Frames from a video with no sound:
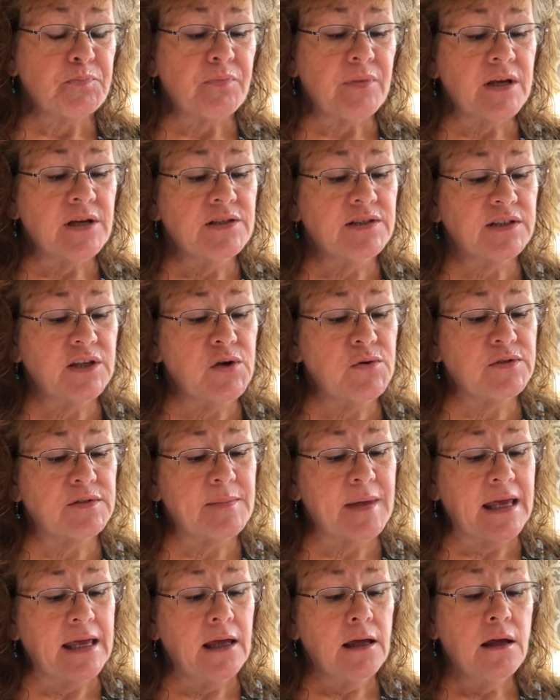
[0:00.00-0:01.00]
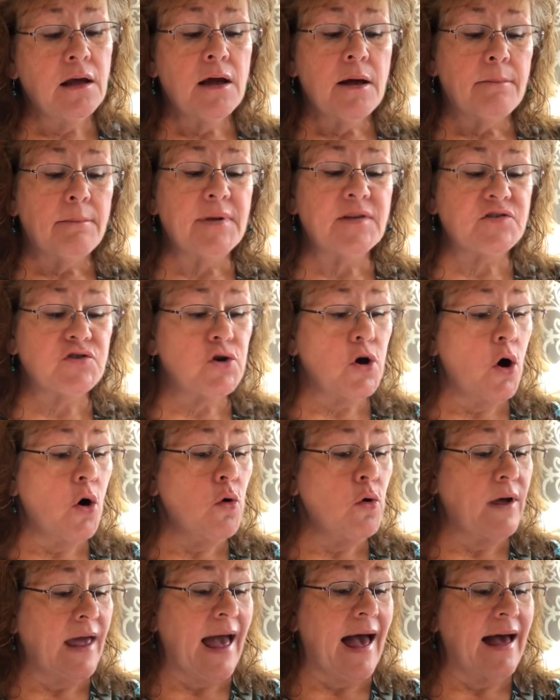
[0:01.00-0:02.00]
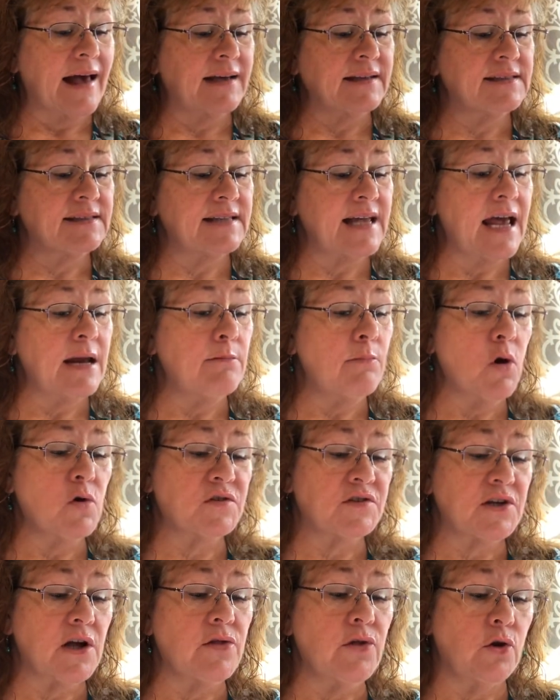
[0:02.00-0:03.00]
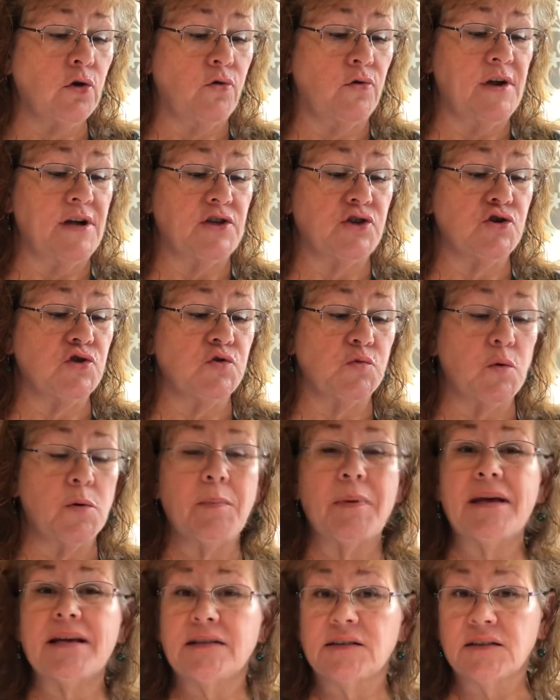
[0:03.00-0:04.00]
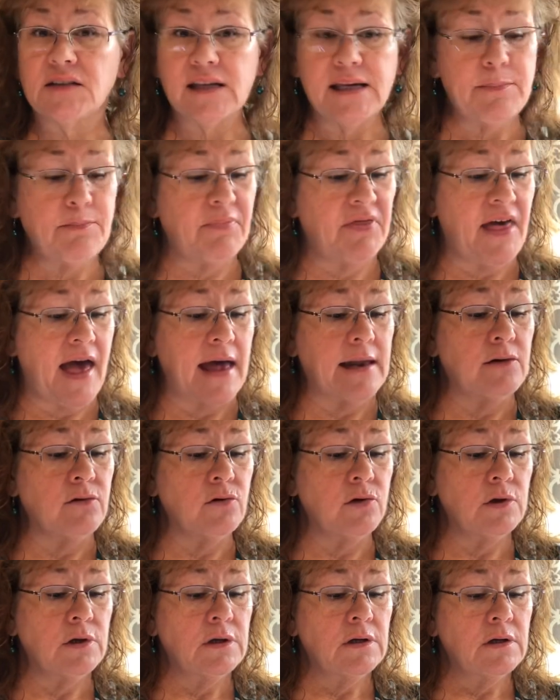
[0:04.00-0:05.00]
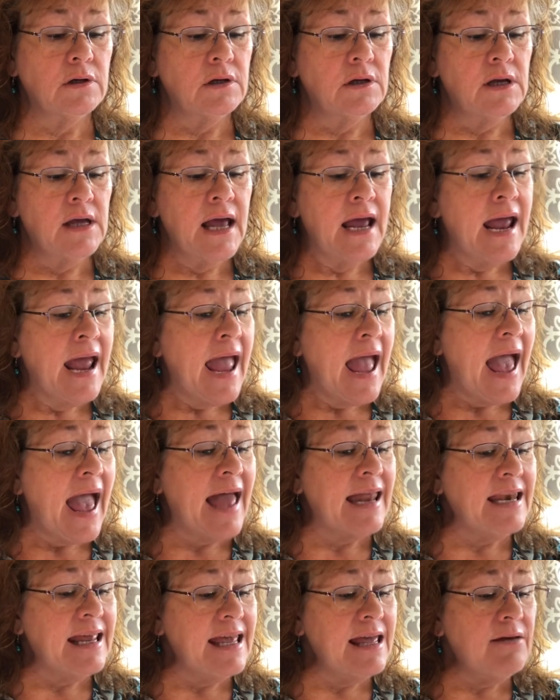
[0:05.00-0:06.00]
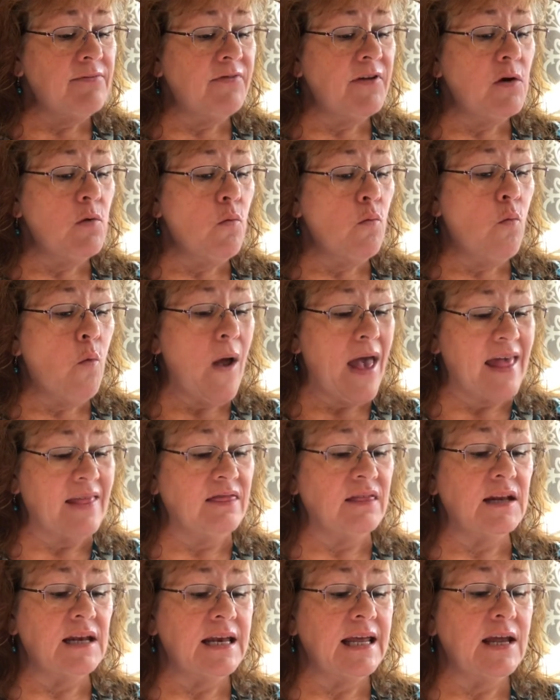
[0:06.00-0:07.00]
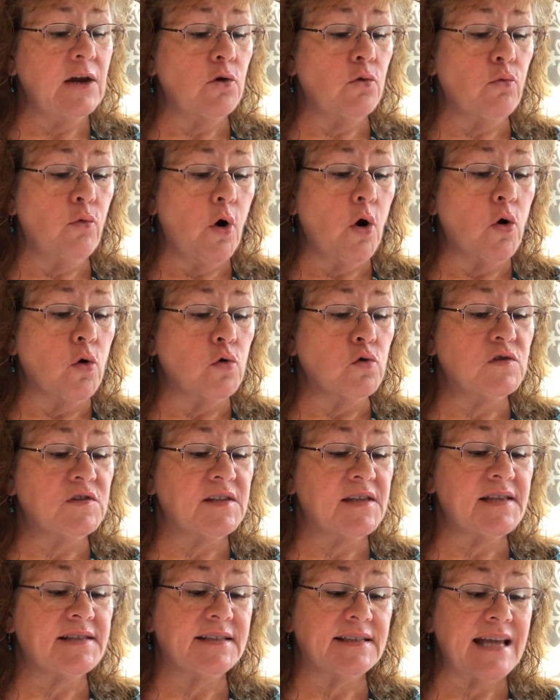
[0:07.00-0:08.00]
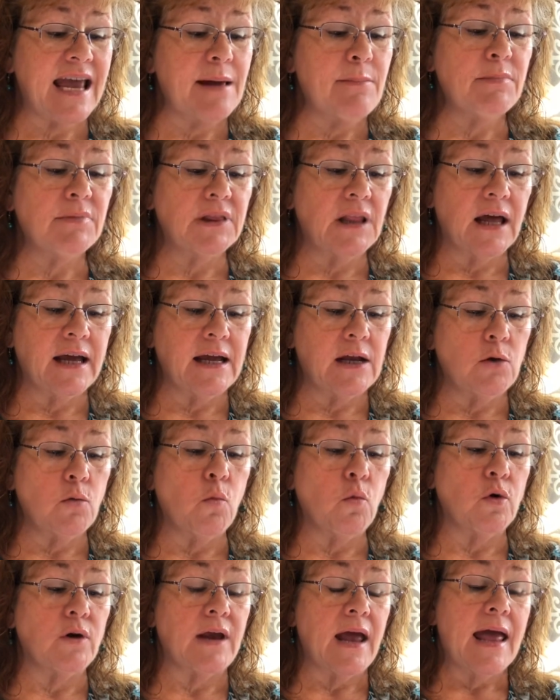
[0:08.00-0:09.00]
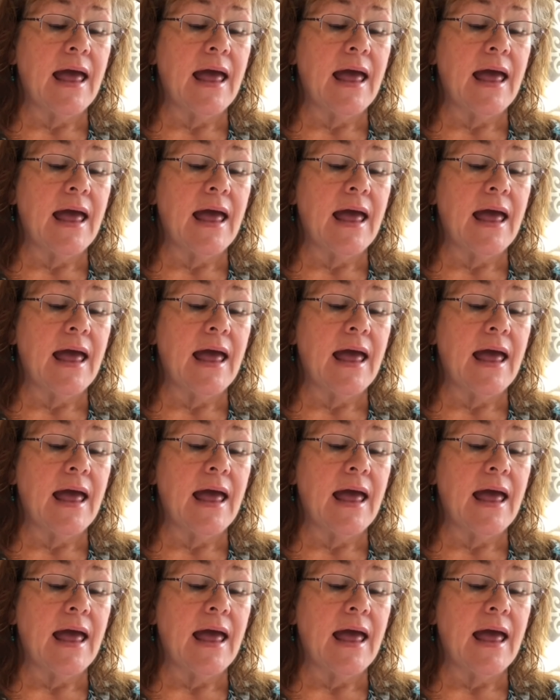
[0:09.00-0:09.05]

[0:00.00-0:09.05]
Excuse me. Mr. Okax and most other creatures would be asleep then. And if and when the need arose, the same light would